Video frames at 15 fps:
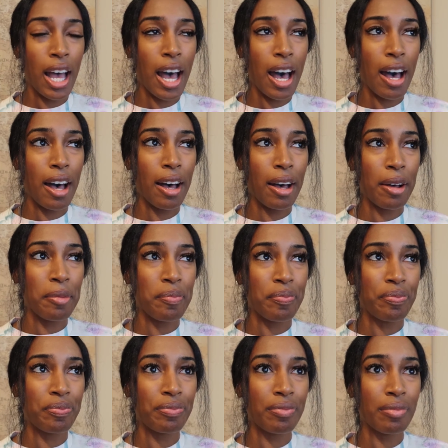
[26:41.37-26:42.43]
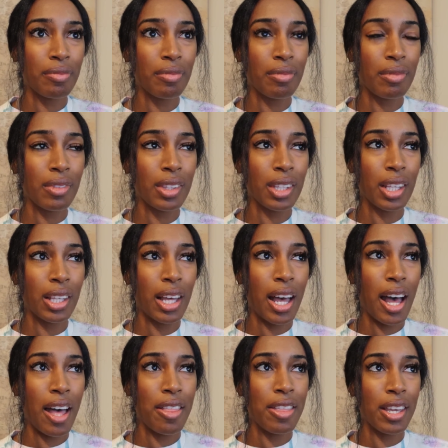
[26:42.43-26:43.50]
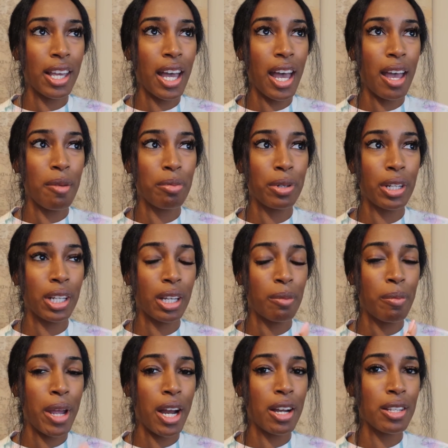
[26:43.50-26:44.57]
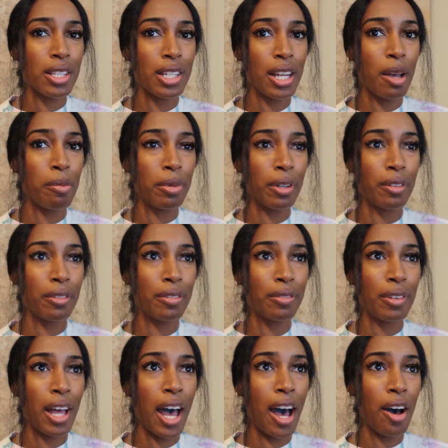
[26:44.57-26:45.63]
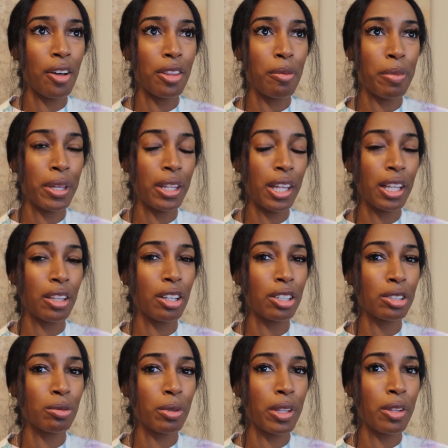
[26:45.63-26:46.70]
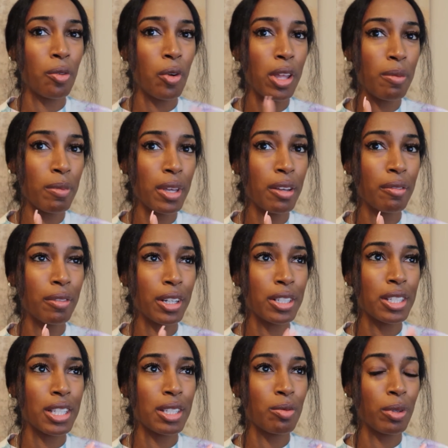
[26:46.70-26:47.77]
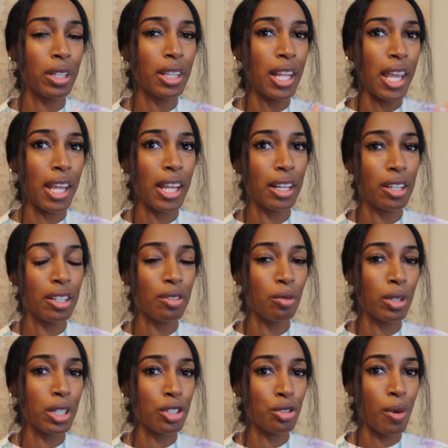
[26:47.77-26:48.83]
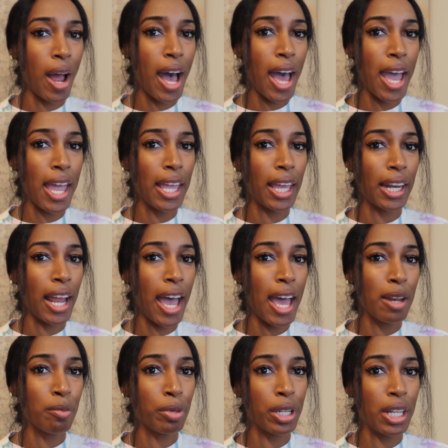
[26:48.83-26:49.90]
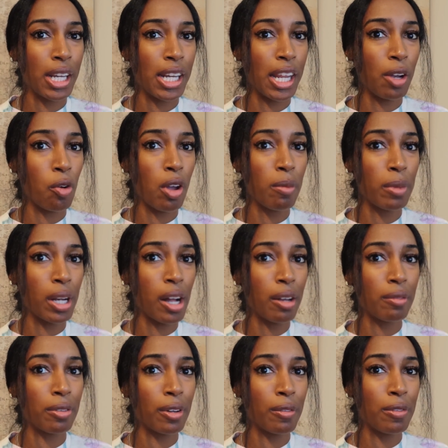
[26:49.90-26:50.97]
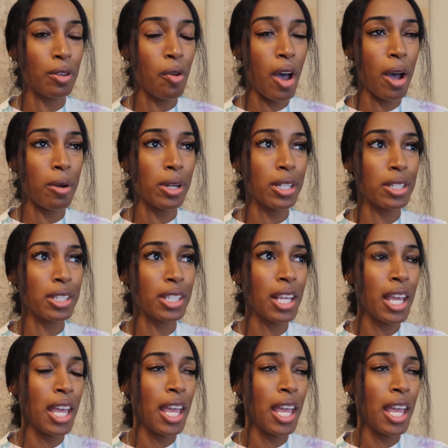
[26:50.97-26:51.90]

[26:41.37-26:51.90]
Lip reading: I think I put a comparison up of how the peeling looked with ointment versus when they were dry and I hadn't put any ointment on for a few hours.